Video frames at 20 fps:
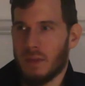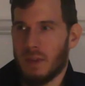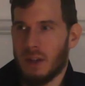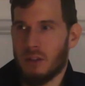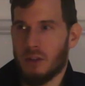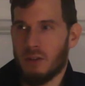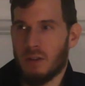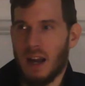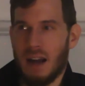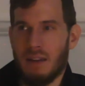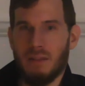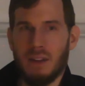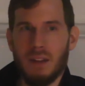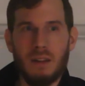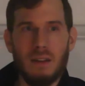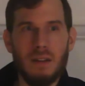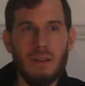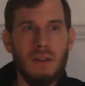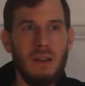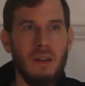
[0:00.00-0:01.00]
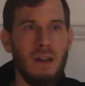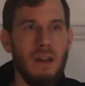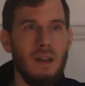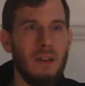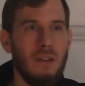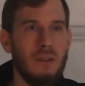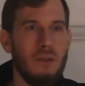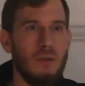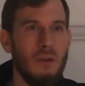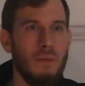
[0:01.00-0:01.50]
It traveled
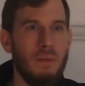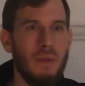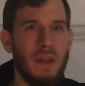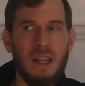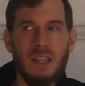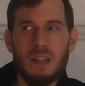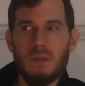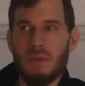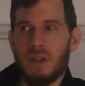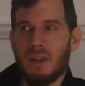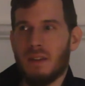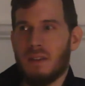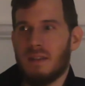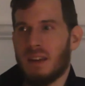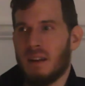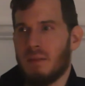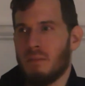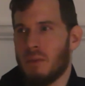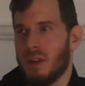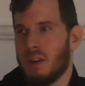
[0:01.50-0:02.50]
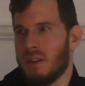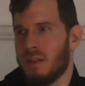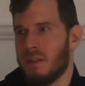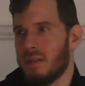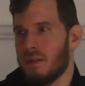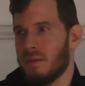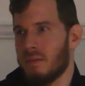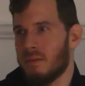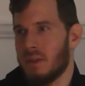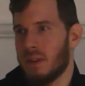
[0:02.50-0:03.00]
to a place where the
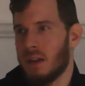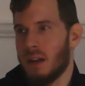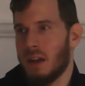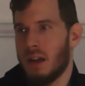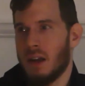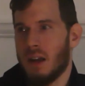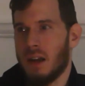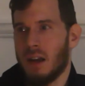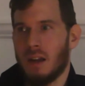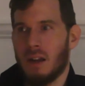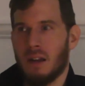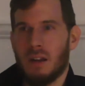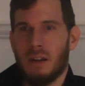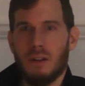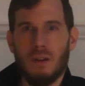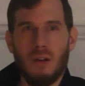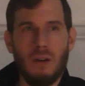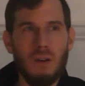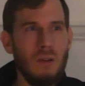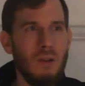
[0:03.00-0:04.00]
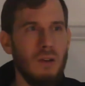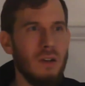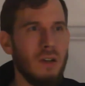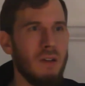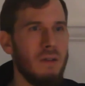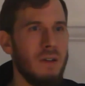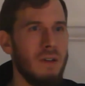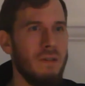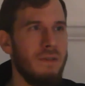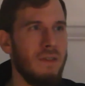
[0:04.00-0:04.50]
symbols no
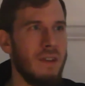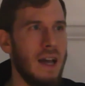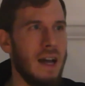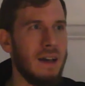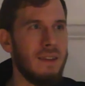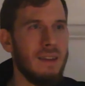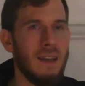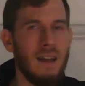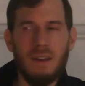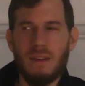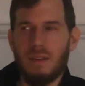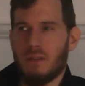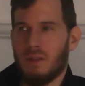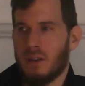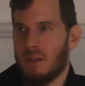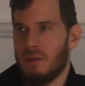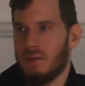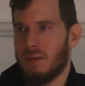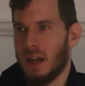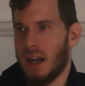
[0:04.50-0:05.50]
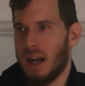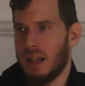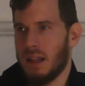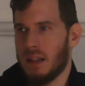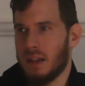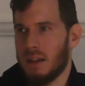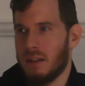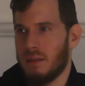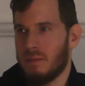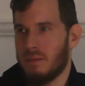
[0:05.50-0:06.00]
longer reflect any sort of
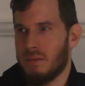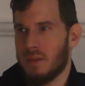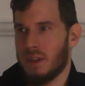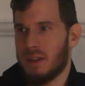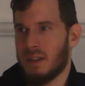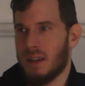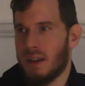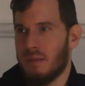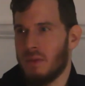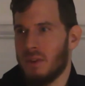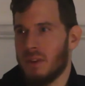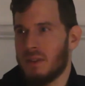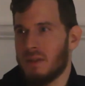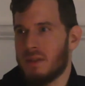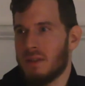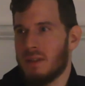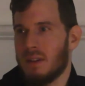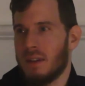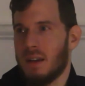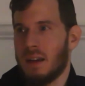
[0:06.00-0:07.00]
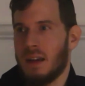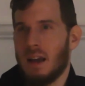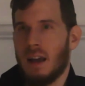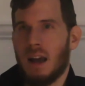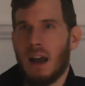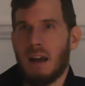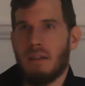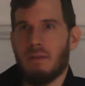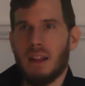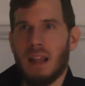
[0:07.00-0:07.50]
reality. The symbols
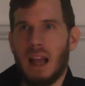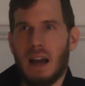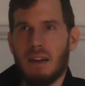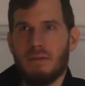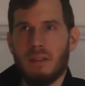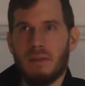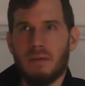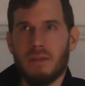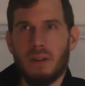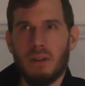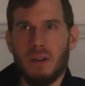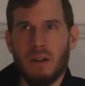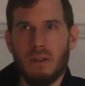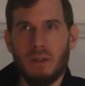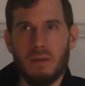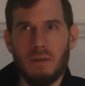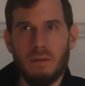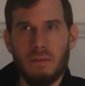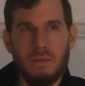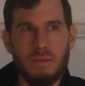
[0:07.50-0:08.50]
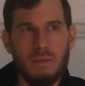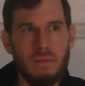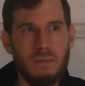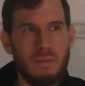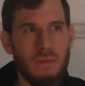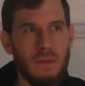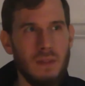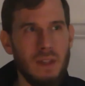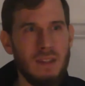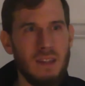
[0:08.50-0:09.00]
have a life of their own.
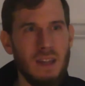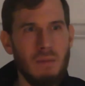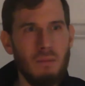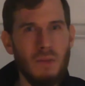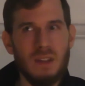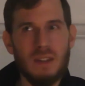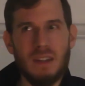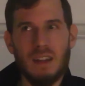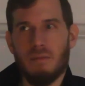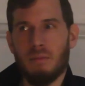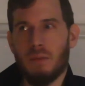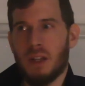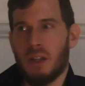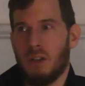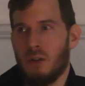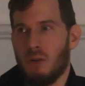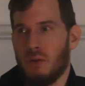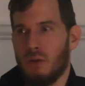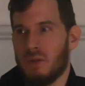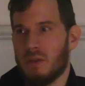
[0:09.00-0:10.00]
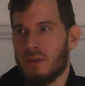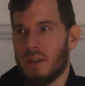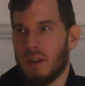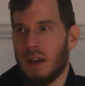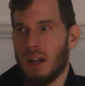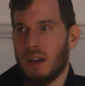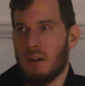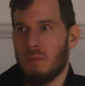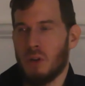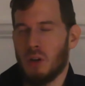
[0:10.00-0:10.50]
The symbols have been used
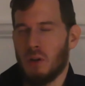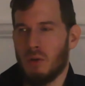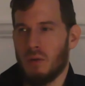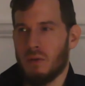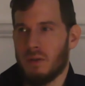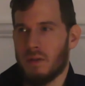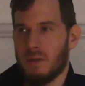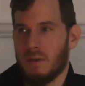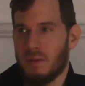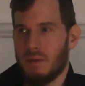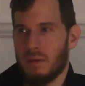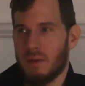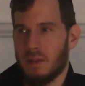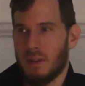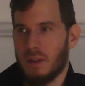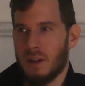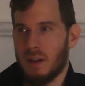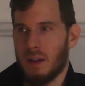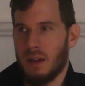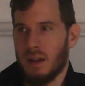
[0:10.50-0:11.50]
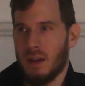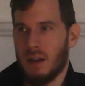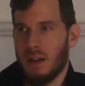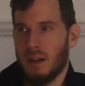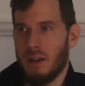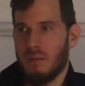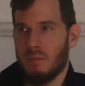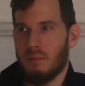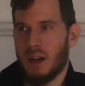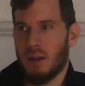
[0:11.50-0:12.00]
and abused
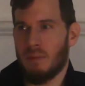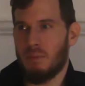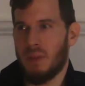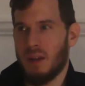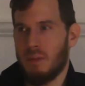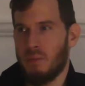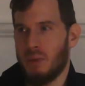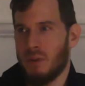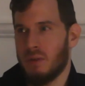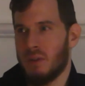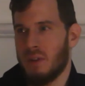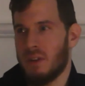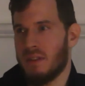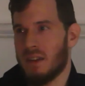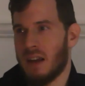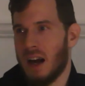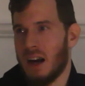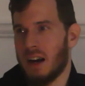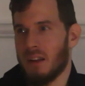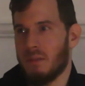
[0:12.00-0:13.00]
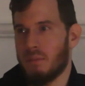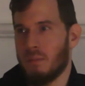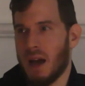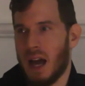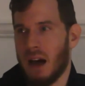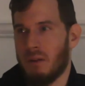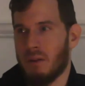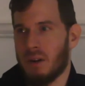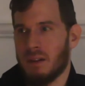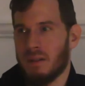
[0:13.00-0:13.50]
by people who desired
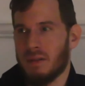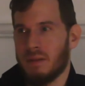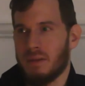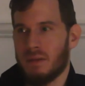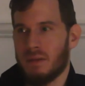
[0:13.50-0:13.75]
power